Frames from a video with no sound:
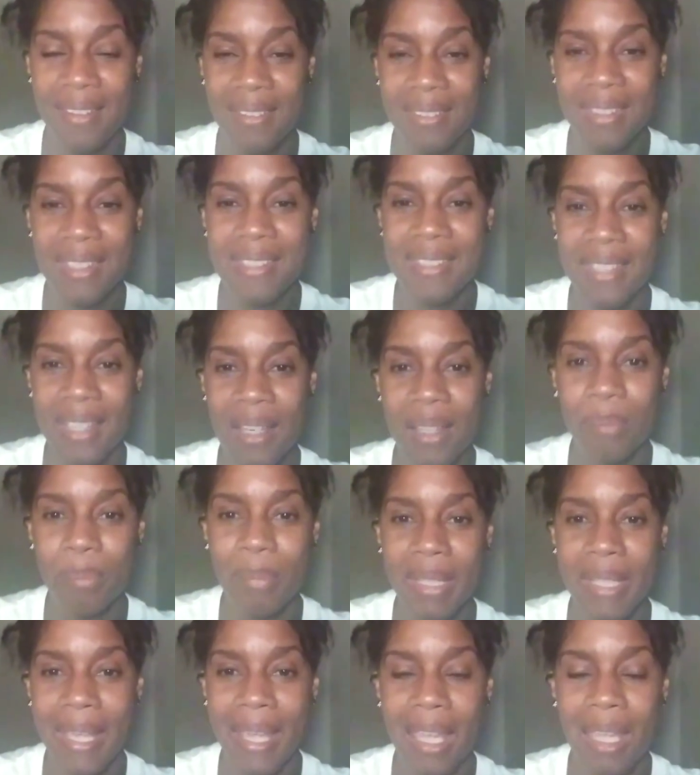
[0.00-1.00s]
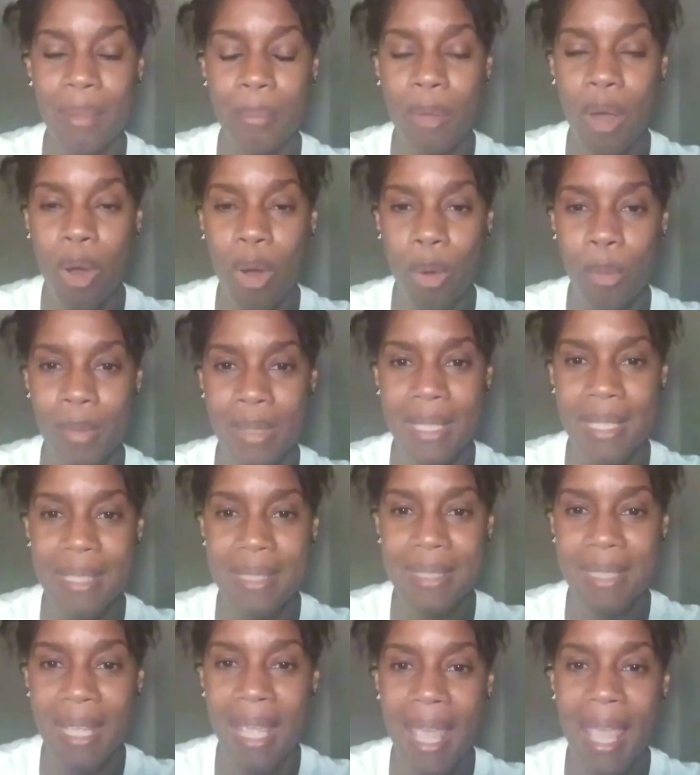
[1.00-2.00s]
The son became
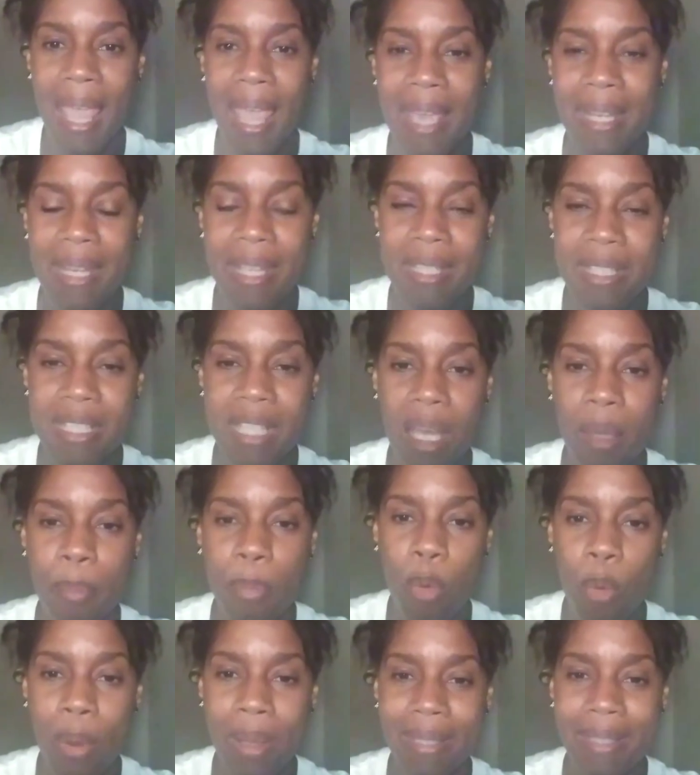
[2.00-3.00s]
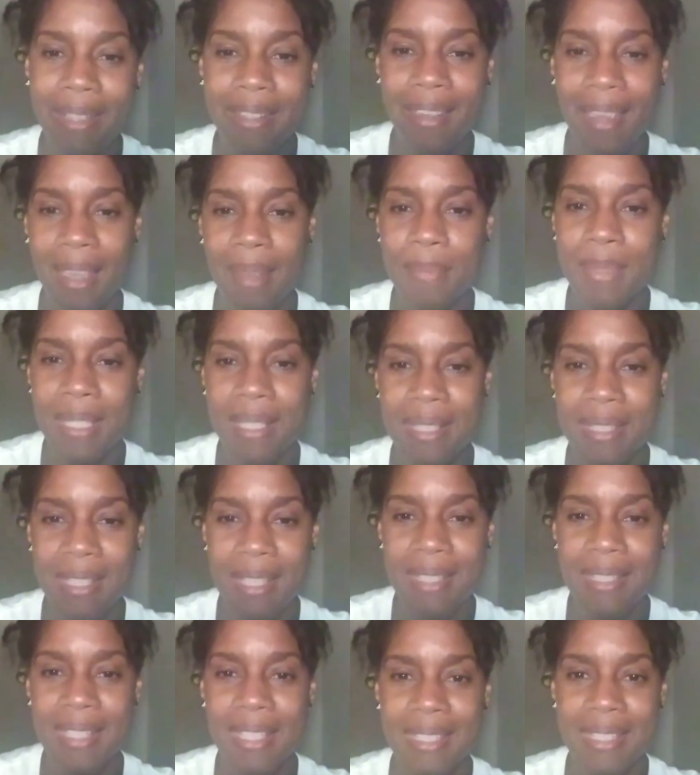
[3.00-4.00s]
homeless, and at some point he came to his
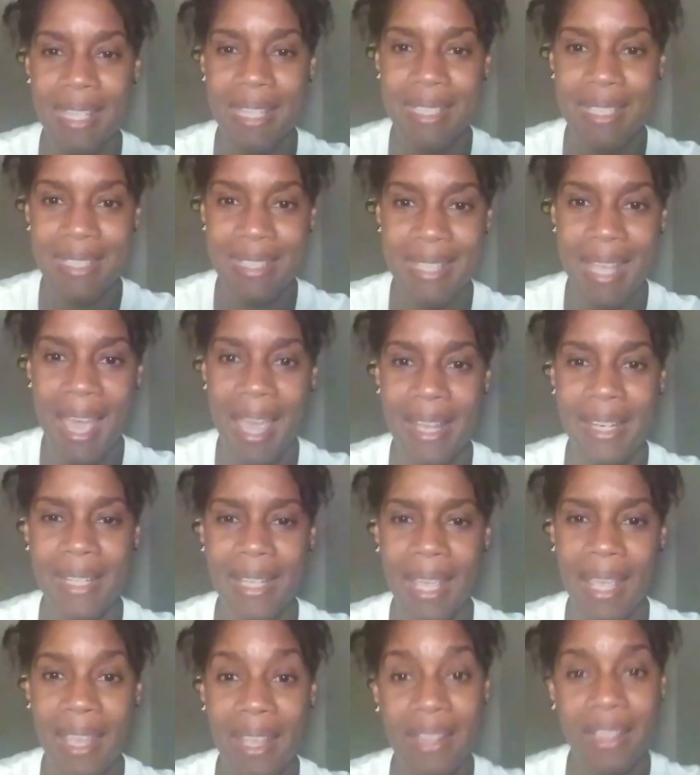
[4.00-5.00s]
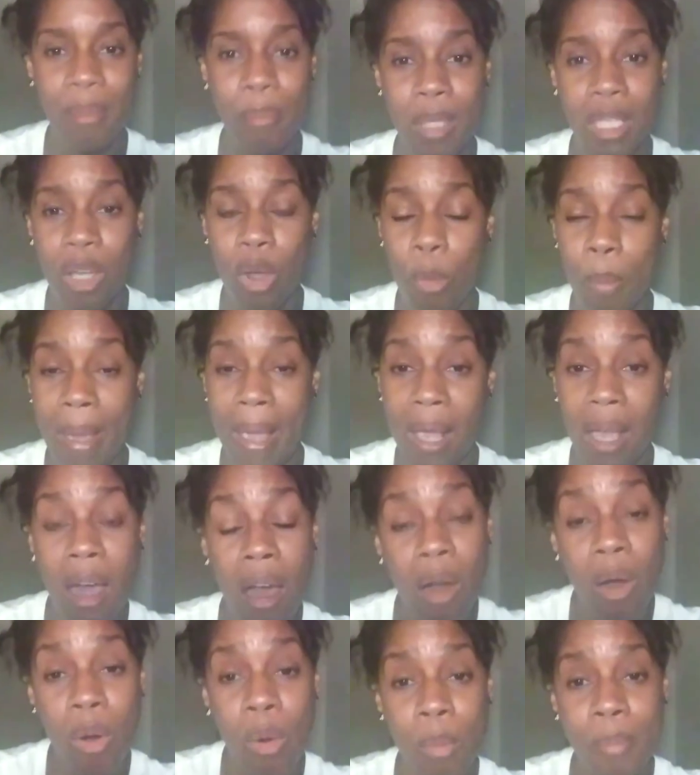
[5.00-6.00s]
senses and decided, hey, let me go back
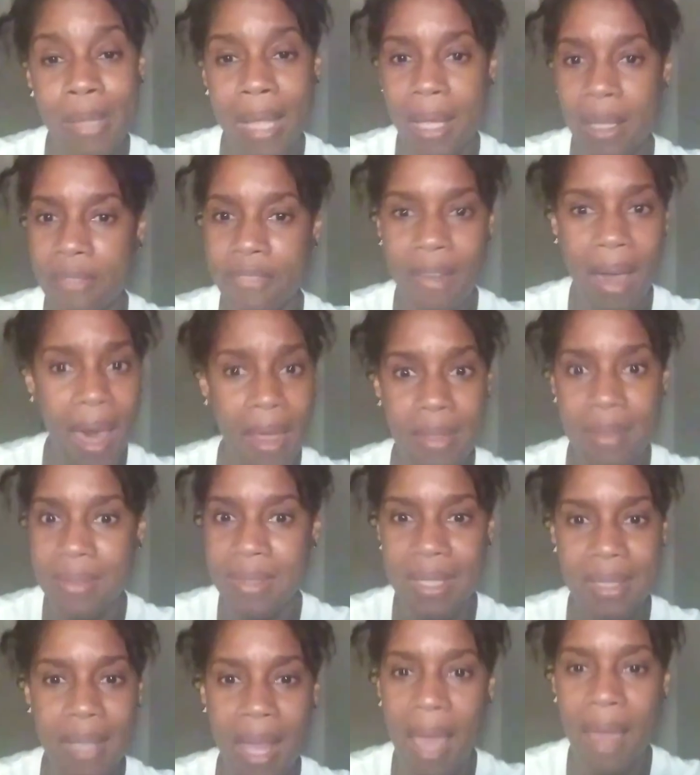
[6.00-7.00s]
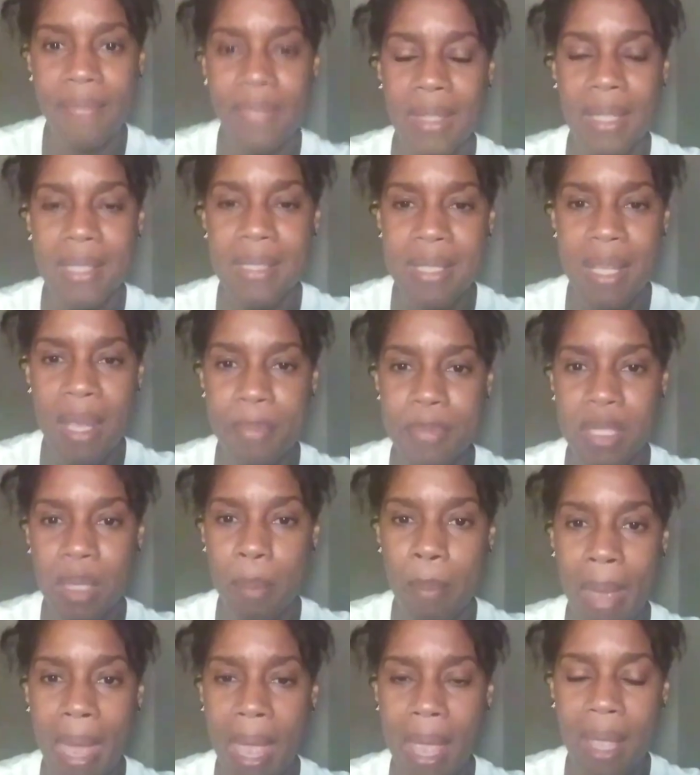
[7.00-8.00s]
home. Now the father didn't have to accept him
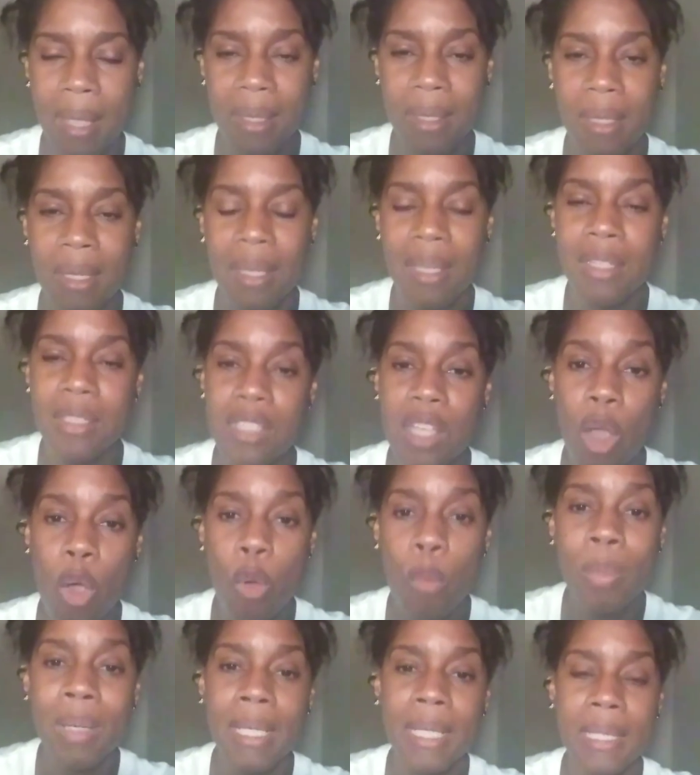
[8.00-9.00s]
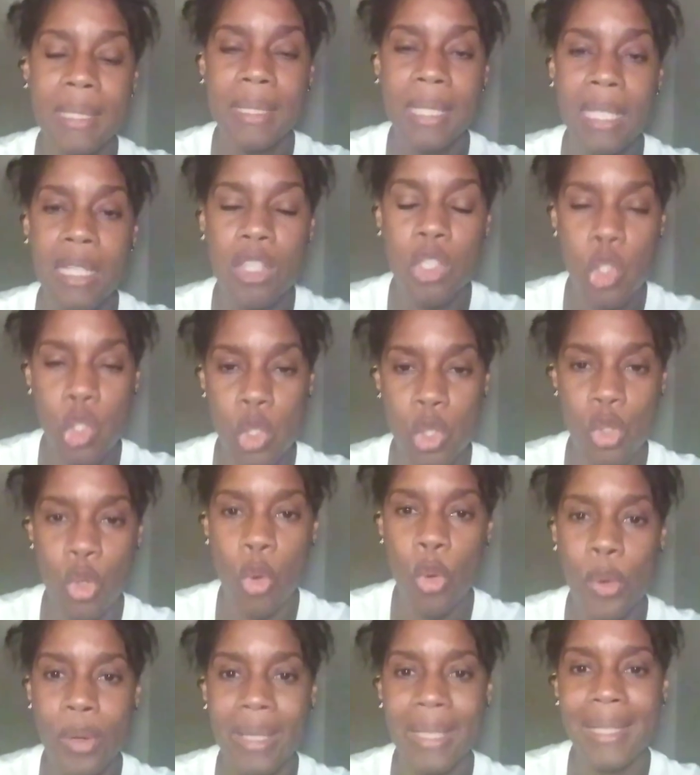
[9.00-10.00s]
back, no, but in the
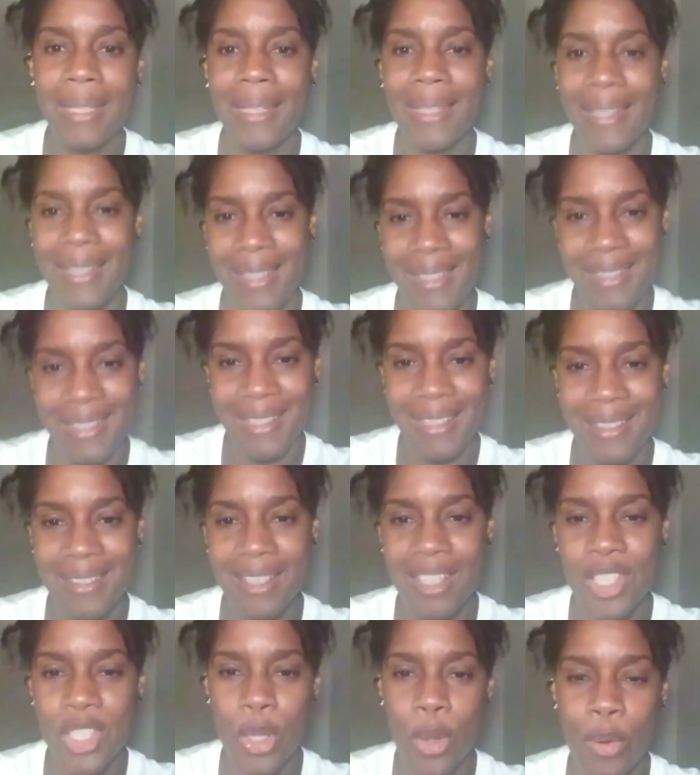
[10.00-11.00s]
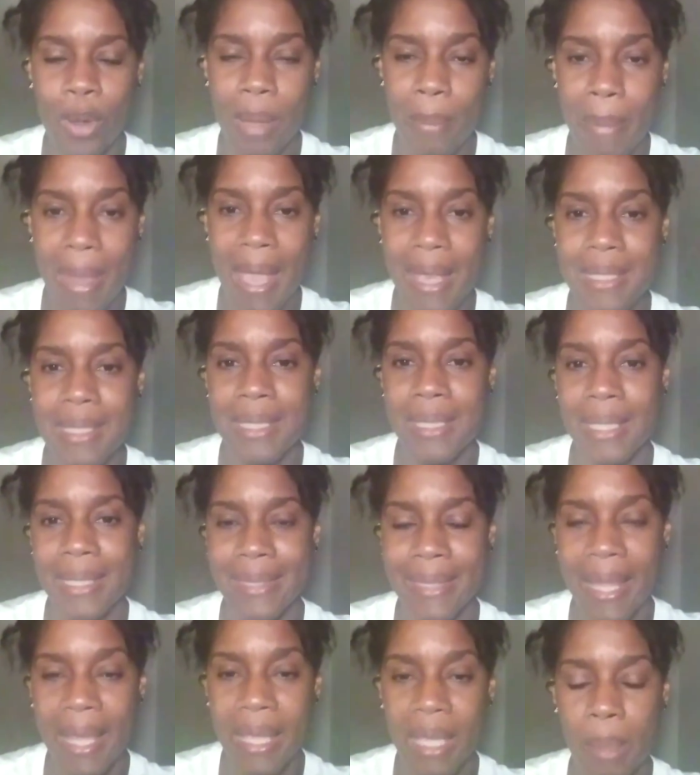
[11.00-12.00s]
story he did. He showed compassion and
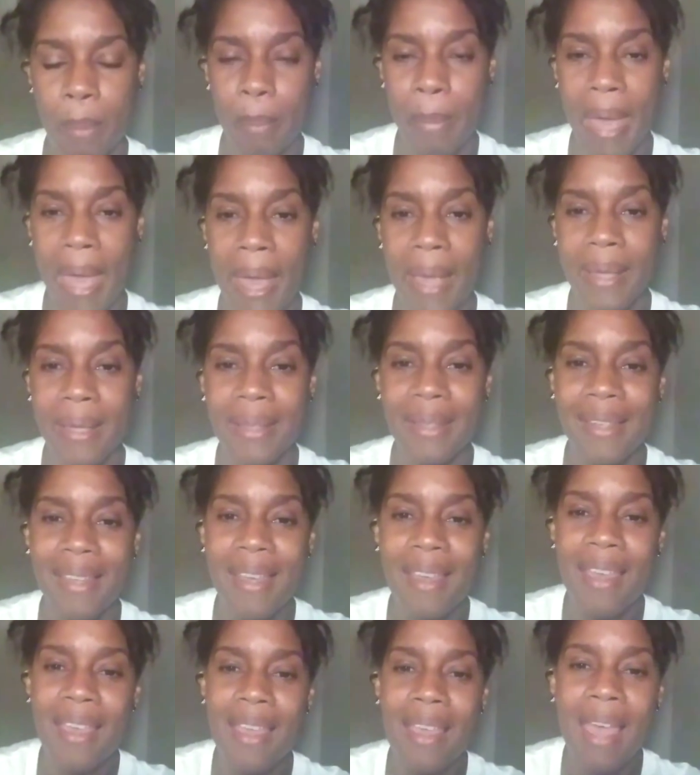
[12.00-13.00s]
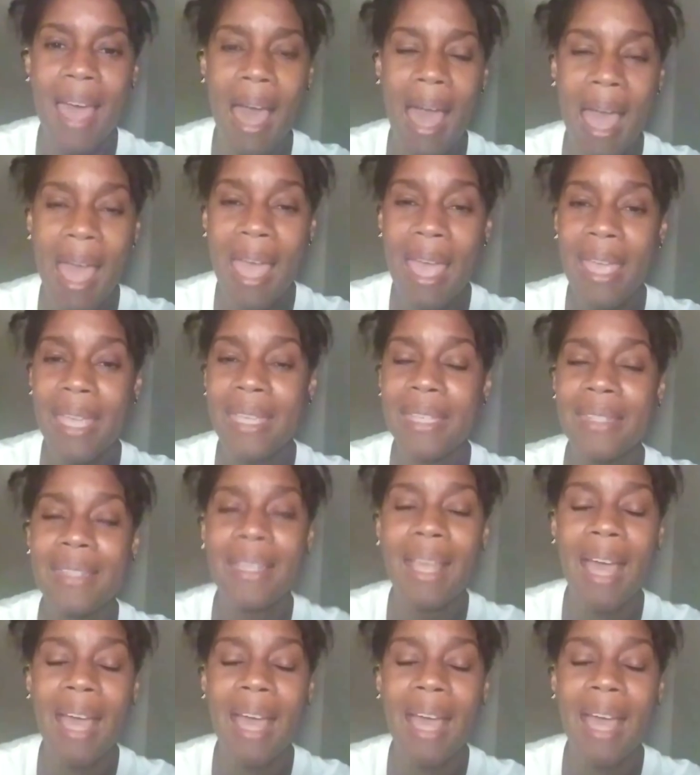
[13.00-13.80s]
let him back. I